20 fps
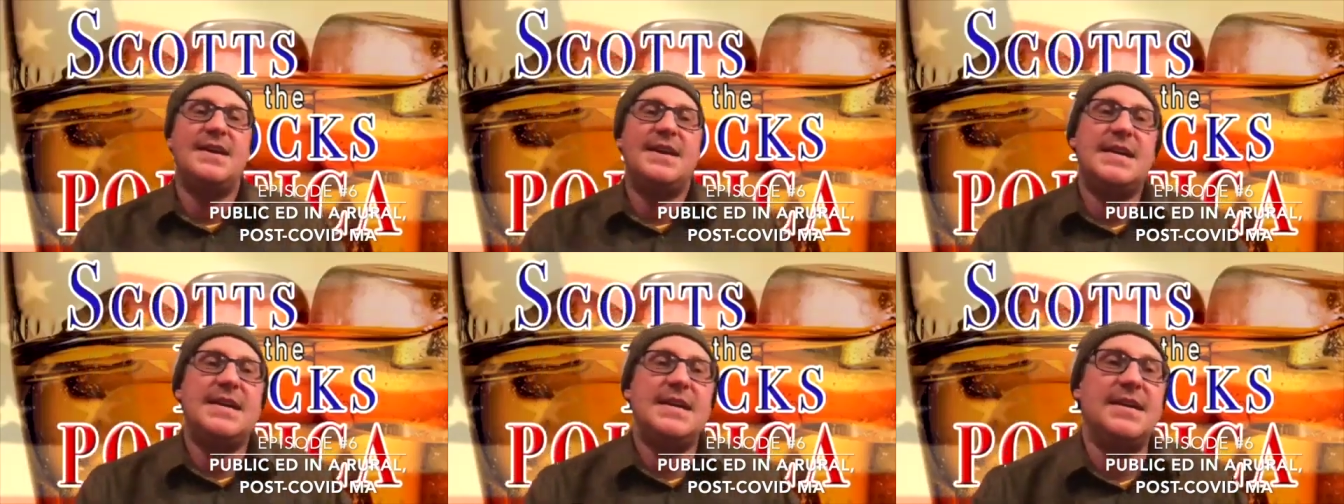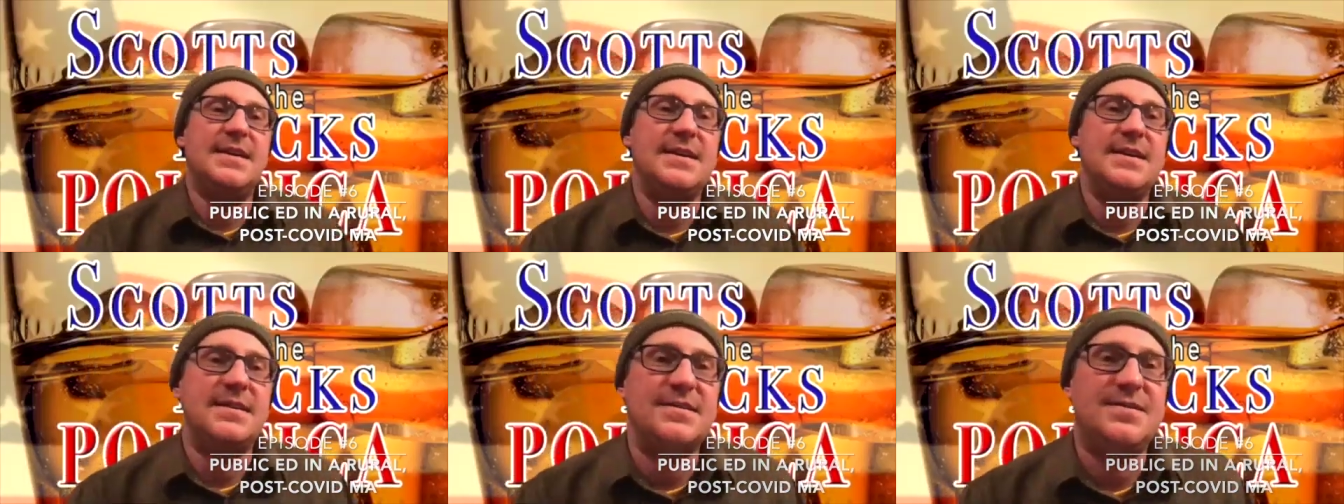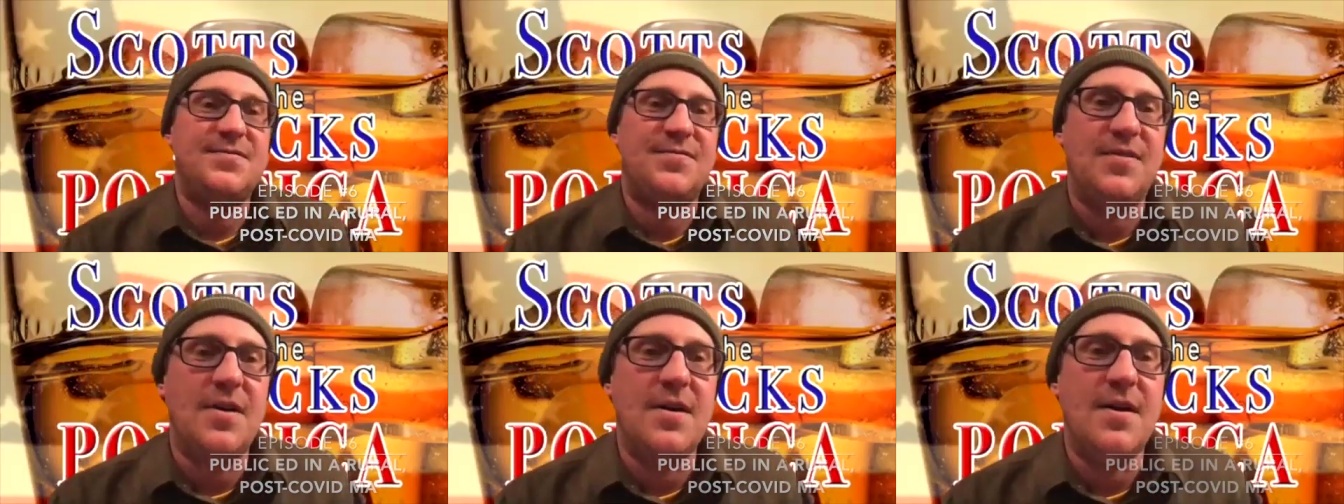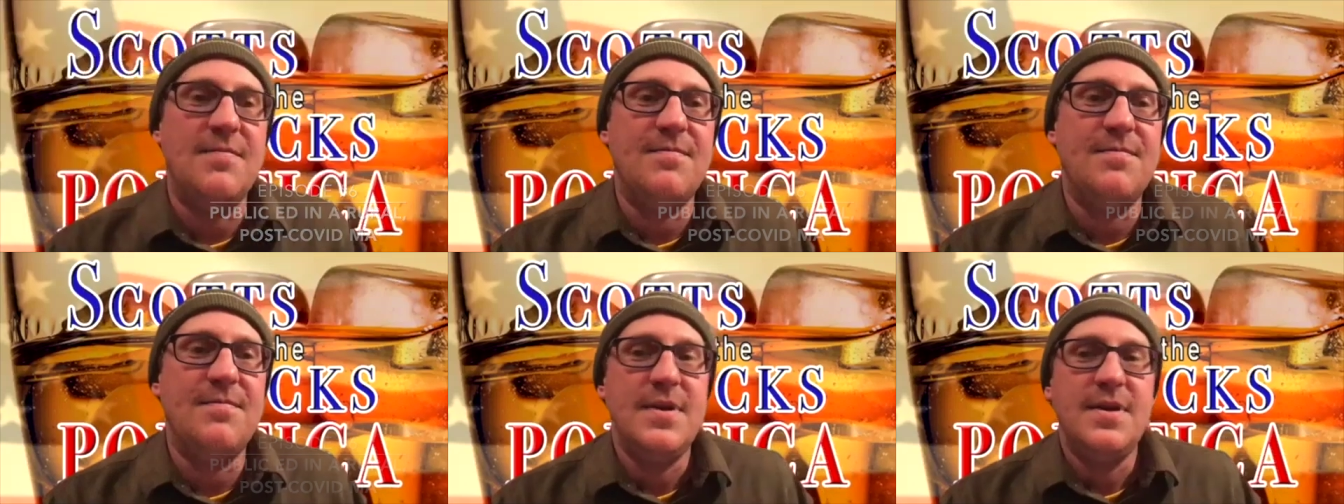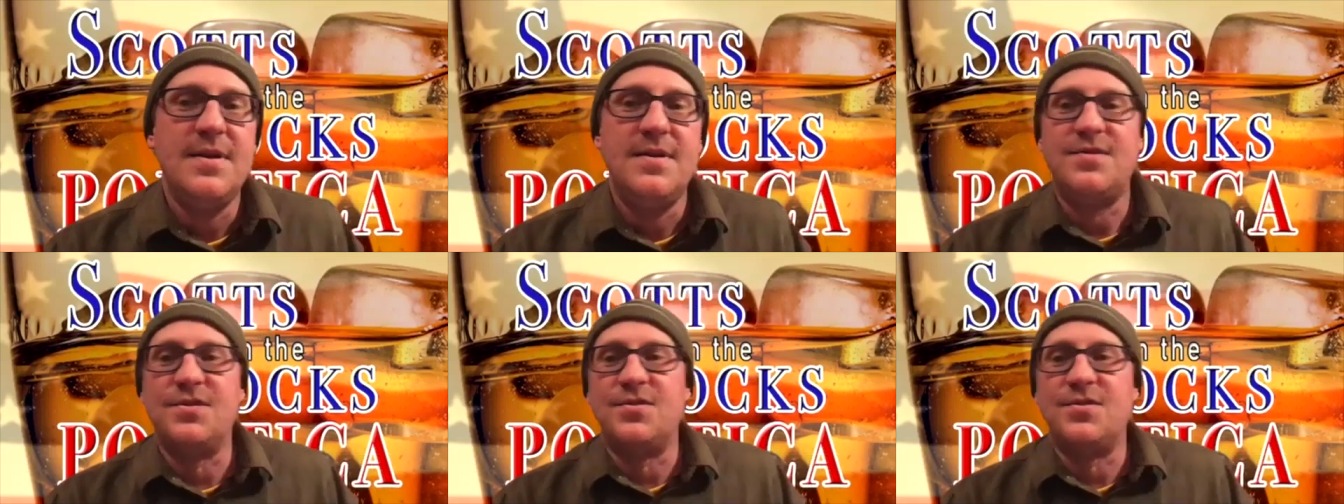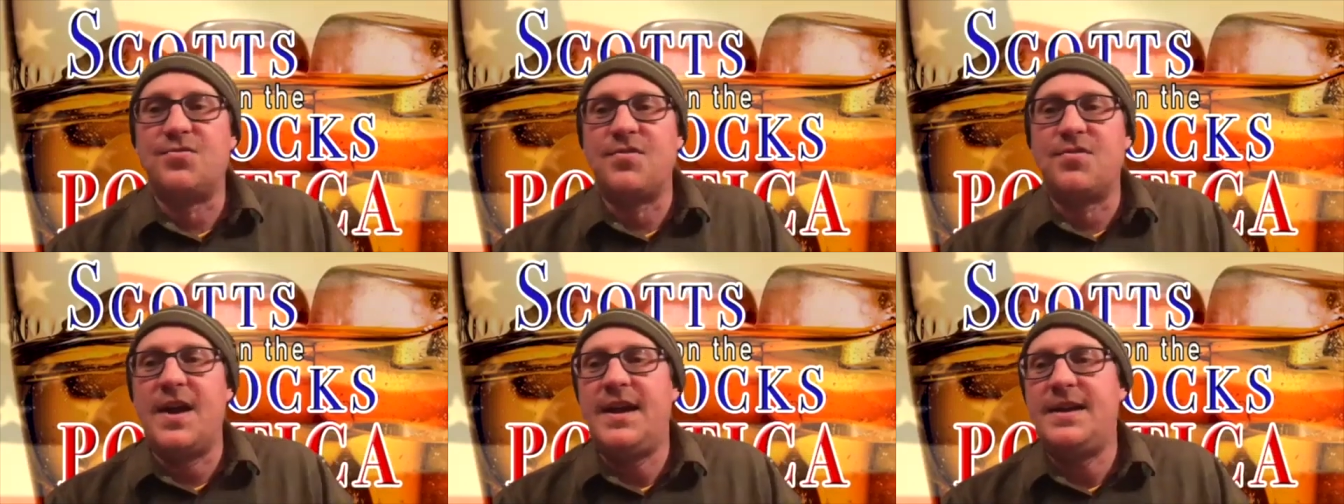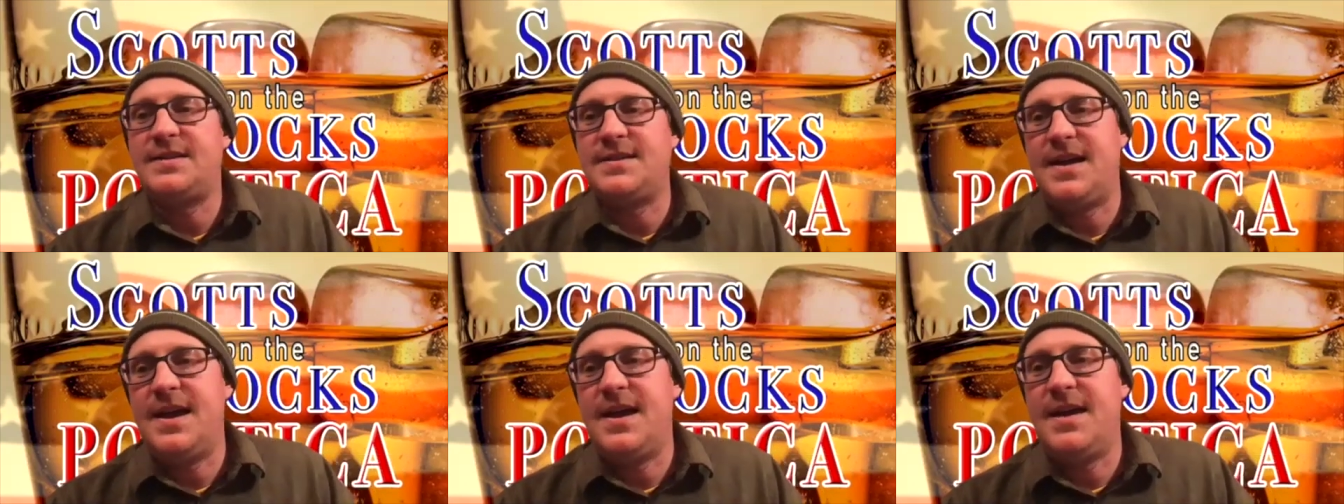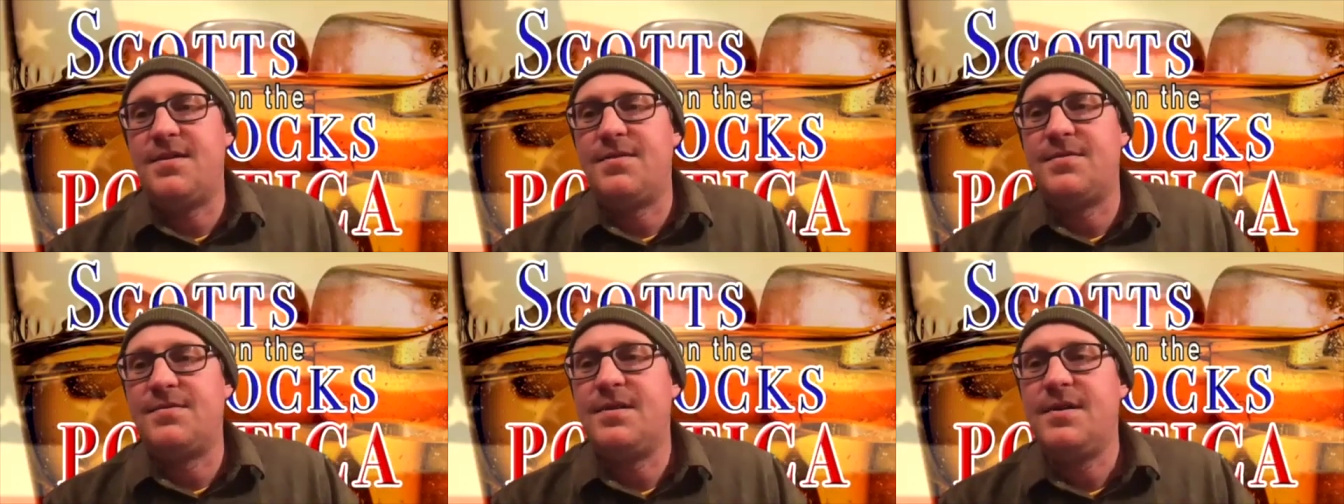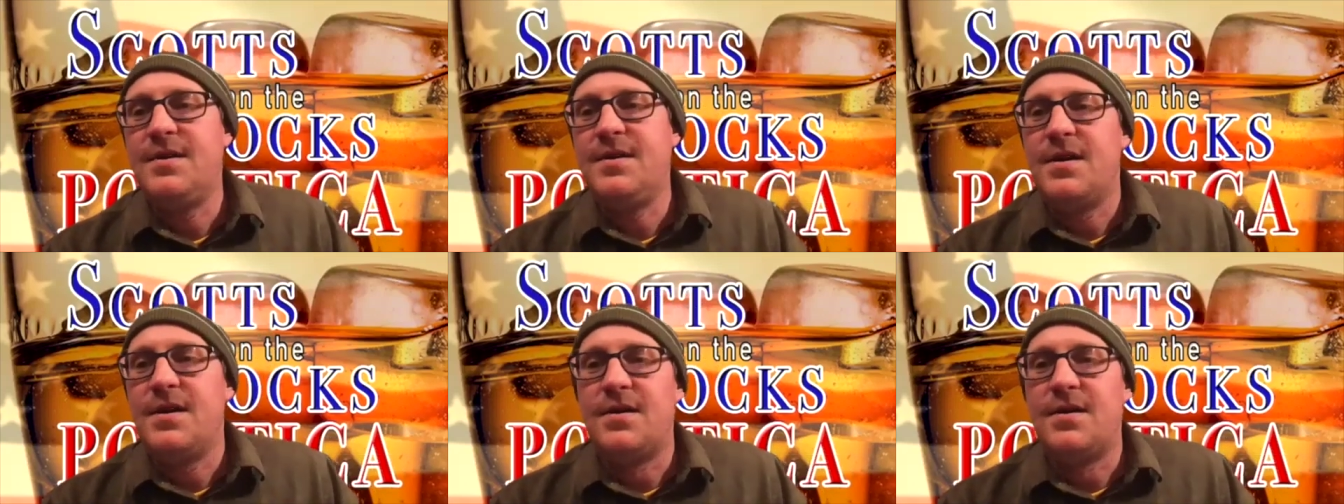He is from the great town